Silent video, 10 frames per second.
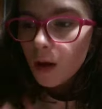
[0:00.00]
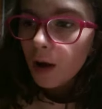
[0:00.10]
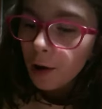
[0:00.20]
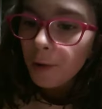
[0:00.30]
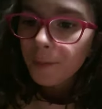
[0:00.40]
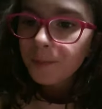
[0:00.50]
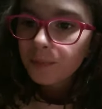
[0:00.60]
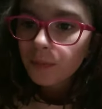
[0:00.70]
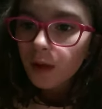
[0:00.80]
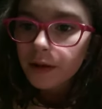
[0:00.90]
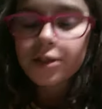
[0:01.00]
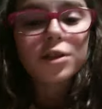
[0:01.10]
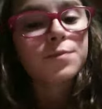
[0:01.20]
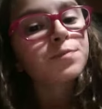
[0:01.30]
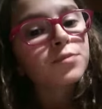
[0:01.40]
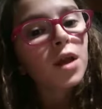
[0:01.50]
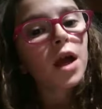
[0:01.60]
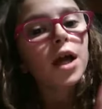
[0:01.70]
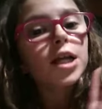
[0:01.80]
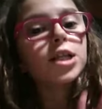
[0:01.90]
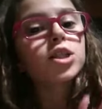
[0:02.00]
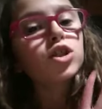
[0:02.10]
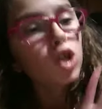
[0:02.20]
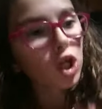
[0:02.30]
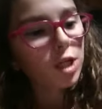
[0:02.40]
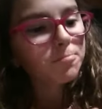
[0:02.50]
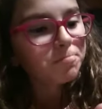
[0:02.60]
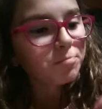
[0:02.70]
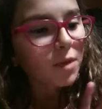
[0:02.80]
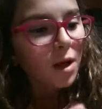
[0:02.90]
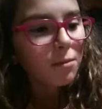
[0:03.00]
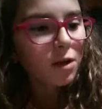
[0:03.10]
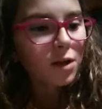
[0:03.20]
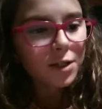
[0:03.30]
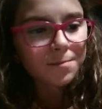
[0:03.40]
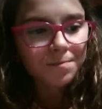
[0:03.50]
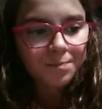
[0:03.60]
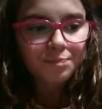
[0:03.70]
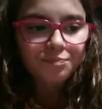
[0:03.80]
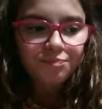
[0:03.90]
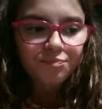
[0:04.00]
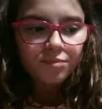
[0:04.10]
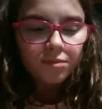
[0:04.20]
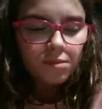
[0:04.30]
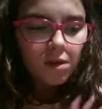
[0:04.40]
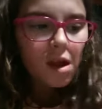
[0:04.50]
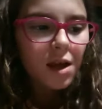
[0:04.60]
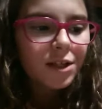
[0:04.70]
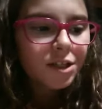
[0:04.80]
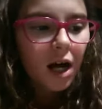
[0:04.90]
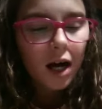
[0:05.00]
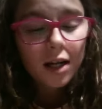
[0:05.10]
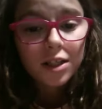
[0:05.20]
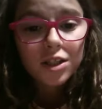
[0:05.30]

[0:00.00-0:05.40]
Oh, you know, it's good, but like, it's kind